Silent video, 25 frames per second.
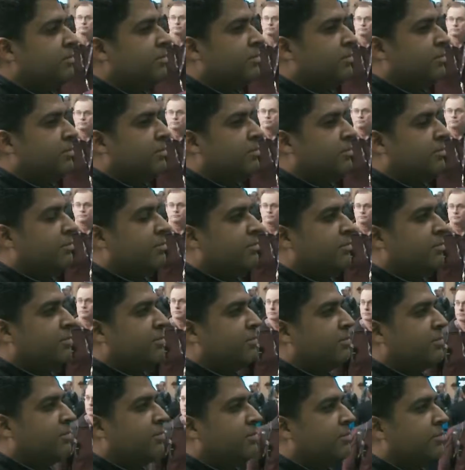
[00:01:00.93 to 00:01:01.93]

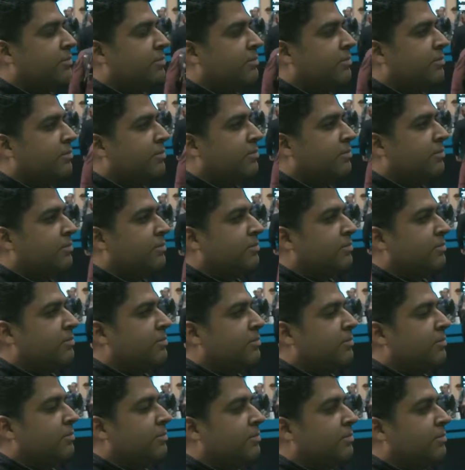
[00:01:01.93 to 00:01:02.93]

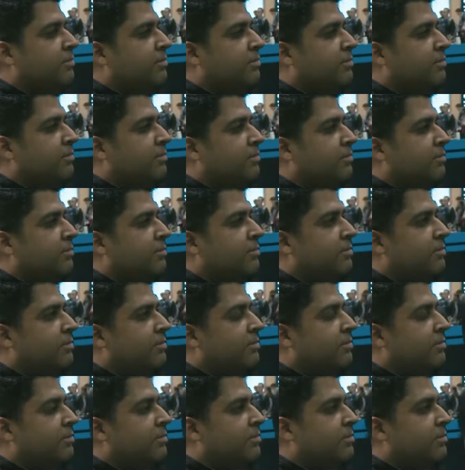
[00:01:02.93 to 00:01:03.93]
[no speech]